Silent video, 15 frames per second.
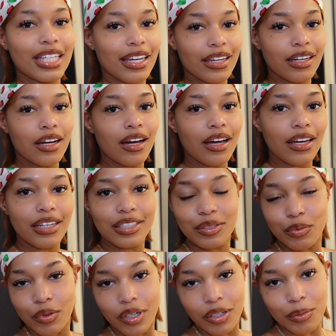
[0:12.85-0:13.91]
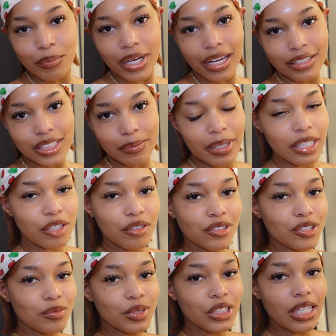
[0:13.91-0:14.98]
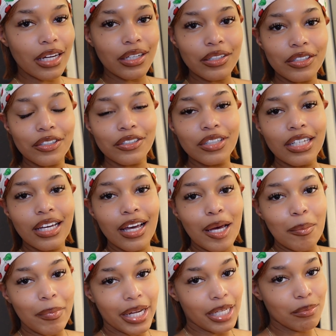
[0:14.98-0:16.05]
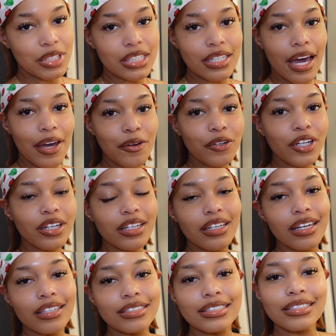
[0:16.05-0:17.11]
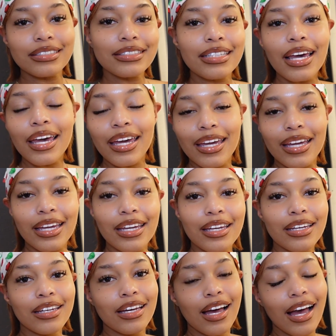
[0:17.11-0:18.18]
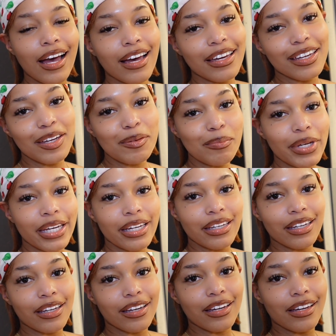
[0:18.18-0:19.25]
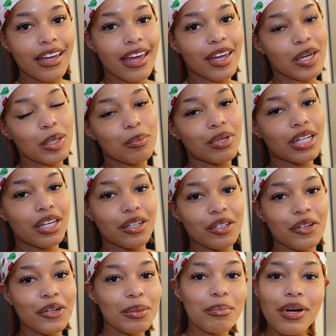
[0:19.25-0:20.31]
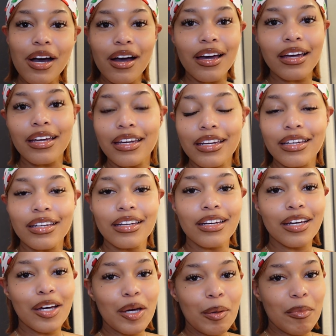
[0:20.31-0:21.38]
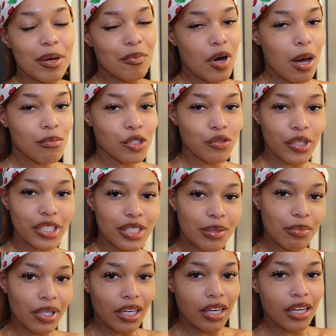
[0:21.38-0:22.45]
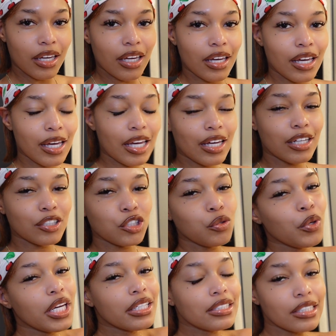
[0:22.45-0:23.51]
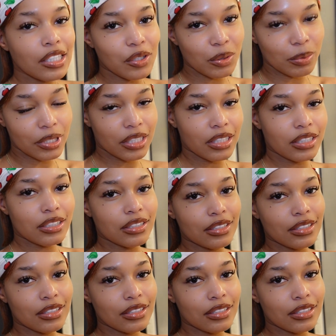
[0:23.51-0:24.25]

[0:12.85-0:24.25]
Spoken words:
Hey guys, welcome back to my YouTube channel. My name's Tyra and today I am making a banana cream pie. My mom's recipe, tweaked a little bit.